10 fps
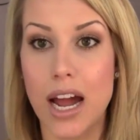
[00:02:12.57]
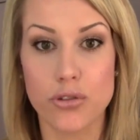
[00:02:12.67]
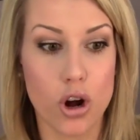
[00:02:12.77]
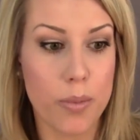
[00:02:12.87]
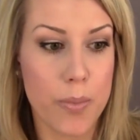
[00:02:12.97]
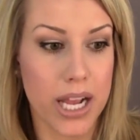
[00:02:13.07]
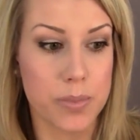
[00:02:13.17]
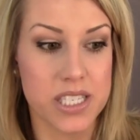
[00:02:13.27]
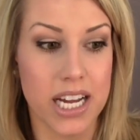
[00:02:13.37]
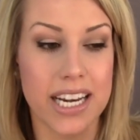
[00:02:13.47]
after all my
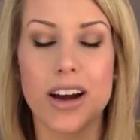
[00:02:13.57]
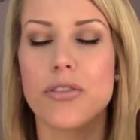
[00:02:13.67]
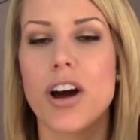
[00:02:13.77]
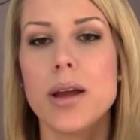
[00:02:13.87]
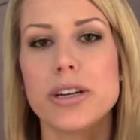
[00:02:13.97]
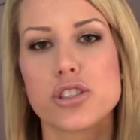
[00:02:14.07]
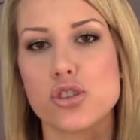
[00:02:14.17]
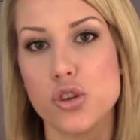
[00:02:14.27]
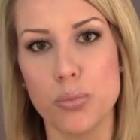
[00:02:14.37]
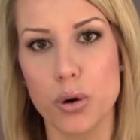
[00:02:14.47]
makeup is done, now if I'm in a
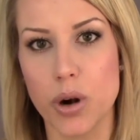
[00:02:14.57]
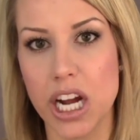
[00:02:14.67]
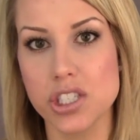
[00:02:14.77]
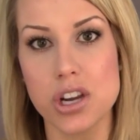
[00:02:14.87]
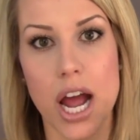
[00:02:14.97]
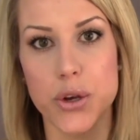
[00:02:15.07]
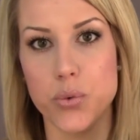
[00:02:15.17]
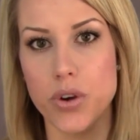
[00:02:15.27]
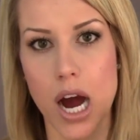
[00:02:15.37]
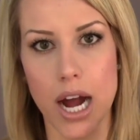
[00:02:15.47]
super rush, I
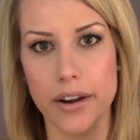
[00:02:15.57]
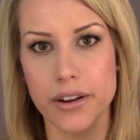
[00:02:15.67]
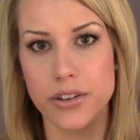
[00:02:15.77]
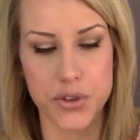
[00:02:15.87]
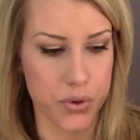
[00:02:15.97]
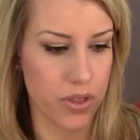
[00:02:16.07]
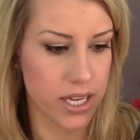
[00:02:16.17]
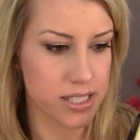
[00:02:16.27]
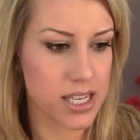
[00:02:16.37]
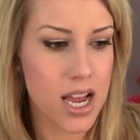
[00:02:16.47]
do not do
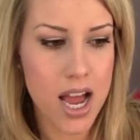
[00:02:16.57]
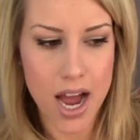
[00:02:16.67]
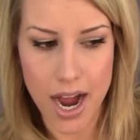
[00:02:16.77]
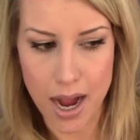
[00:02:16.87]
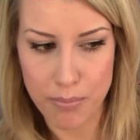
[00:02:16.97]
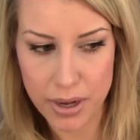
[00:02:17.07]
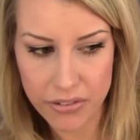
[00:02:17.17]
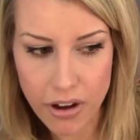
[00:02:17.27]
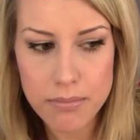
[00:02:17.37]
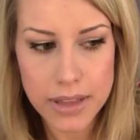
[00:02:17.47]
this. Um, but
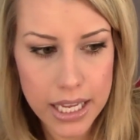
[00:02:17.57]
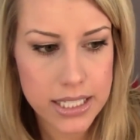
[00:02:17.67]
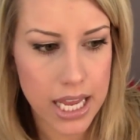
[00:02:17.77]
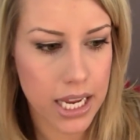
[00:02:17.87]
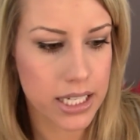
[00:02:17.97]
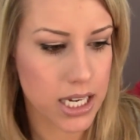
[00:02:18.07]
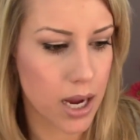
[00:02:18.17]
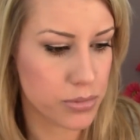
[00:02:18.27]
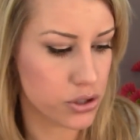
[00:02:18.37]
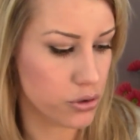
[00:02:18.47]
if I'm like taking
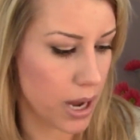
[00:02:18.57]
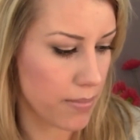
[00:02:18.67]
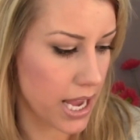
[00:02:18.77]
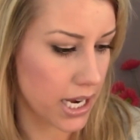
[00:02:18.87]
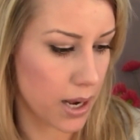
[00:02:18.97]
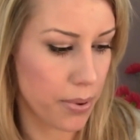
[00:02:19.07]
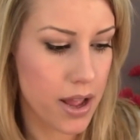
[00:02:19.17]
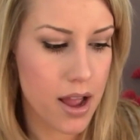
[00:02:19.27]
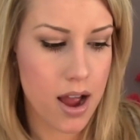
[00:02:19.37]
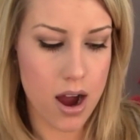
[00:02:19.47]
time to do my
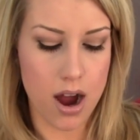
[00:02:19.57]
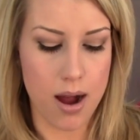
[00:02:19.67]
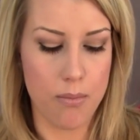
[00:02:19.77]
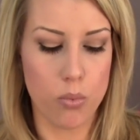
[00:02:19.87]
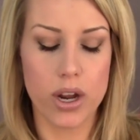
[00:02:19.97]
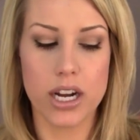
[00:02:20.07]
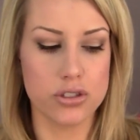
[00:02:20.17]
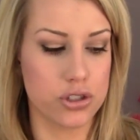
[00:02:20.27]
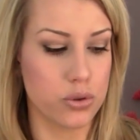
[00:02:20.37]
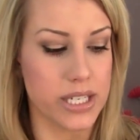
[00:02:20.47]
makeup, um, what
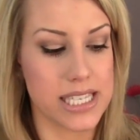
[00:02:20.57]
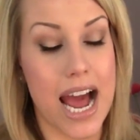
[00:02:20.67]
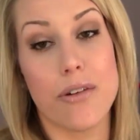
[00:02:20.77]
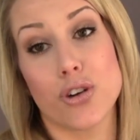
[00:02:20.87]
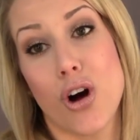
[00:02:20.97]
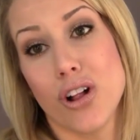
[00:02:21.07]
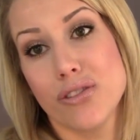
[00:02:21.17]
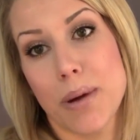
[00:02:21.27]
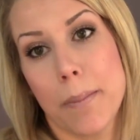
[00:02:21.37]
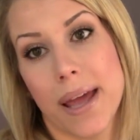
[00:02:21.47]
I'll do is after
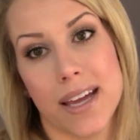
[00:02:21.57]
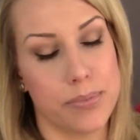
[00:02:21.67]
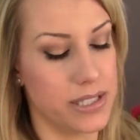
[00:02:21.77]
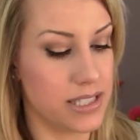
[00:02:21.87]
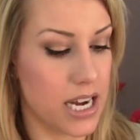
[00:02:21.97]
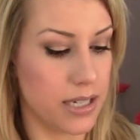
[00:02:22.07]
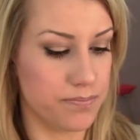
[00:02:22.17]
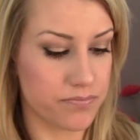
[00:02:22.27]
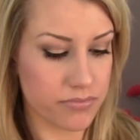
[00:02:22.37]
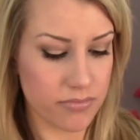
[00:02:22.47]
all of my makeup is
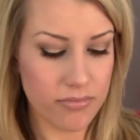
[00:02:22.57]
done,